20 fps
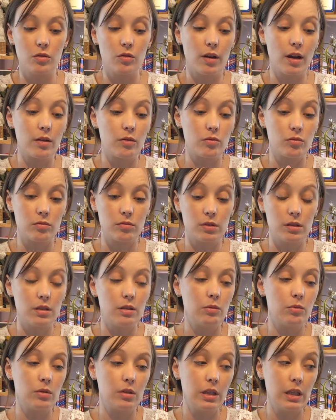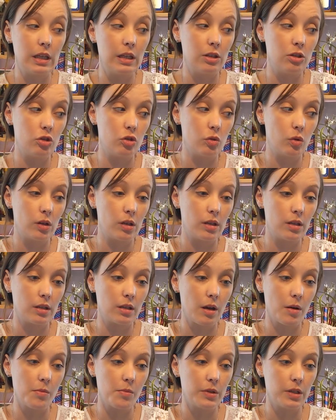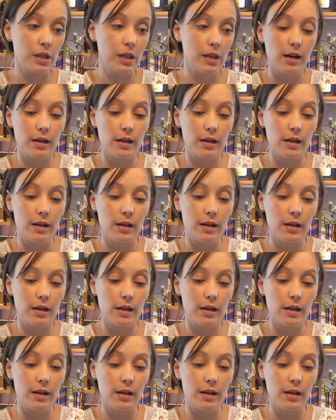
I really enjoy this company.